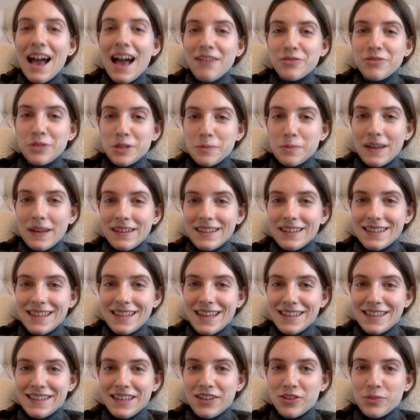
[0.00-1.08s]
have to explain this
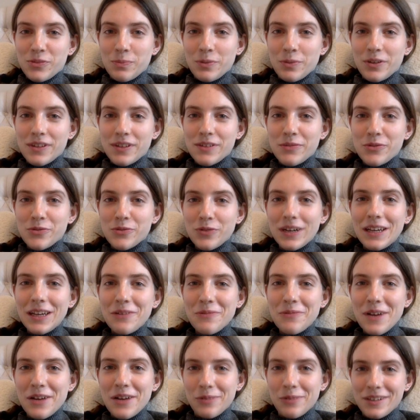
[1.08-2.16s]
next section because it was really
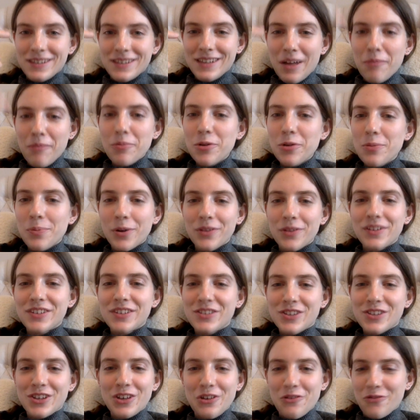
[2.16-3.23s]
weird. We stumbled upon this
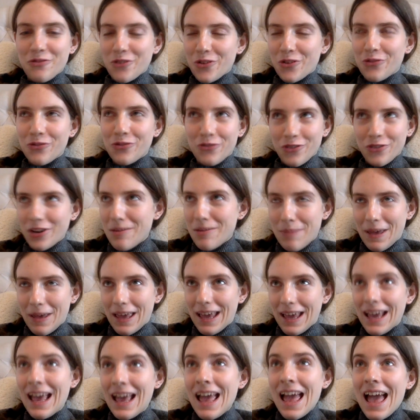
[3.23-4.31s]
queue for a
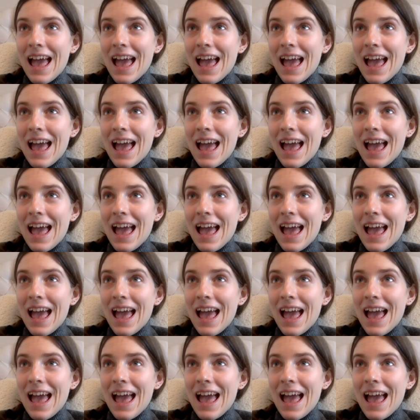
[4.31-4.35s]
freebie,